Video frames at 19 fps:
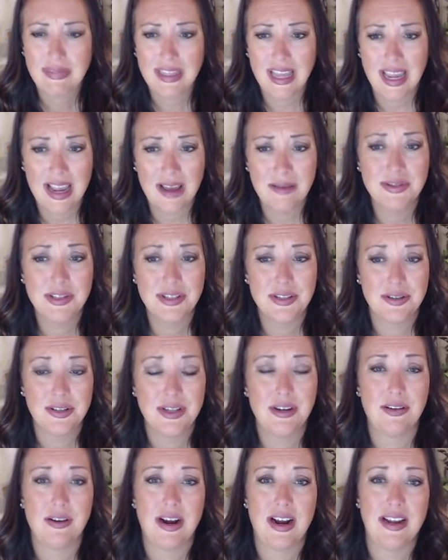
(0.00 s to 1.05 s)
I
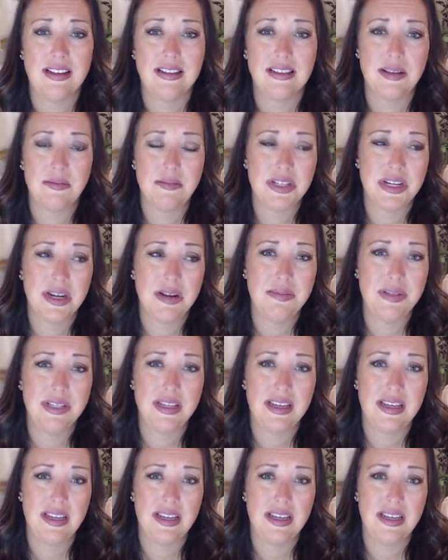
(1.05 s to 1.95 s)
absolutely cry, and sometimes it